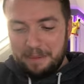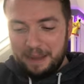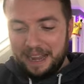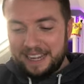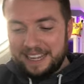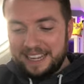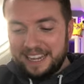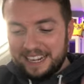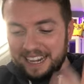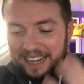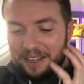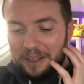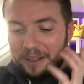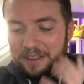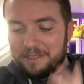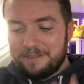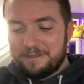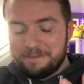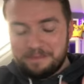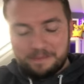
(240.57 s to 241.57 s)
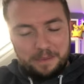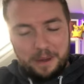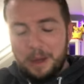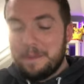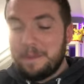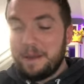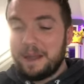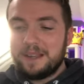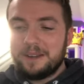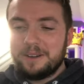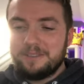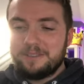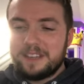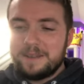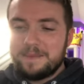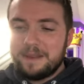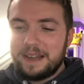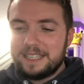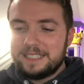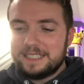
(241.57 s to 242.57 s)
packing, I got the Morpeko
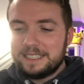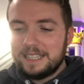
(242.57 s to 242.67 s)
VMAX.